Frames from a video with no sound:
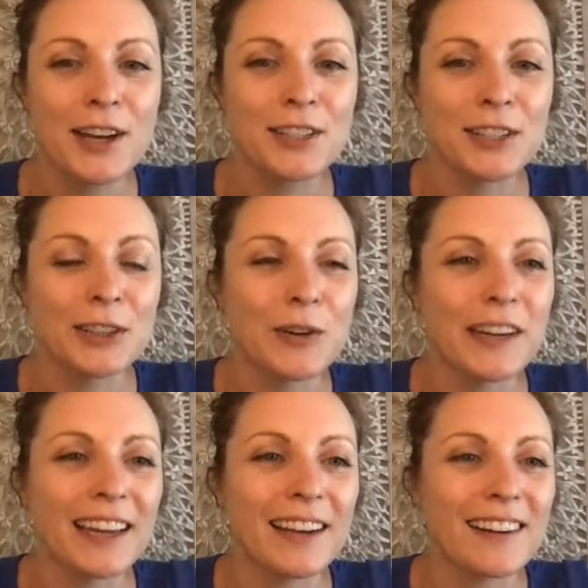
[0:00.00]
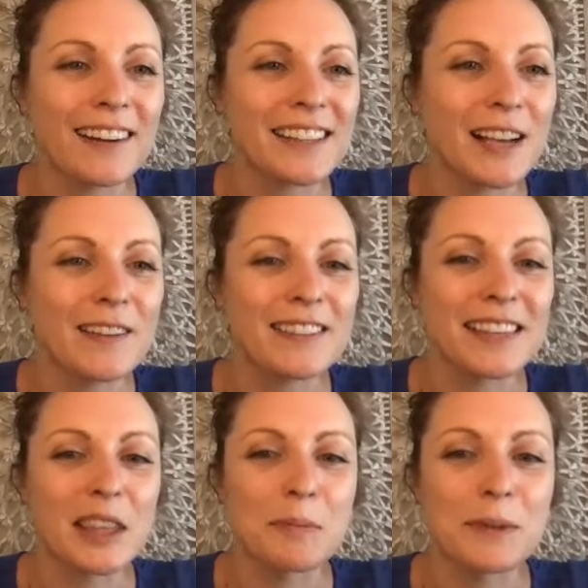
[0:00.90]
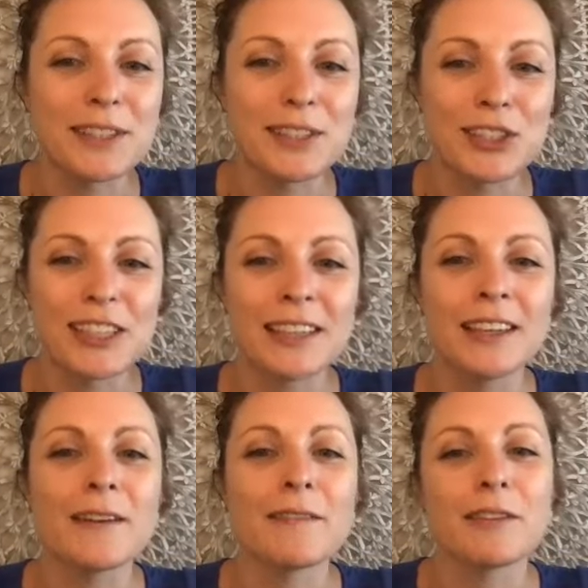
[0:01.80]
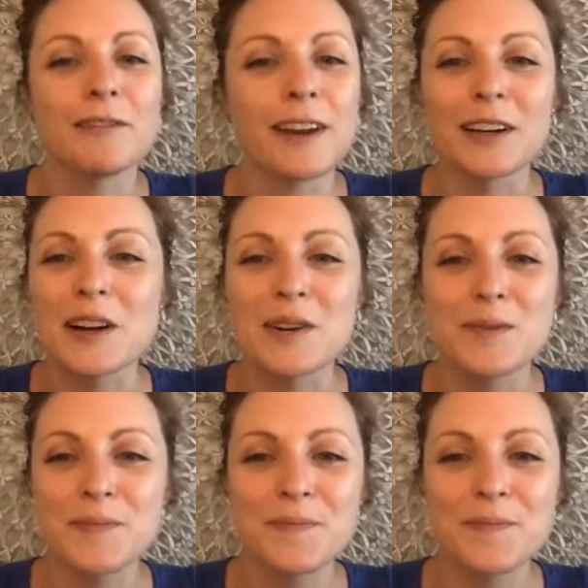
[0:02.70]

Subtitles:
to locate ourselves in the position of the Pharaoh,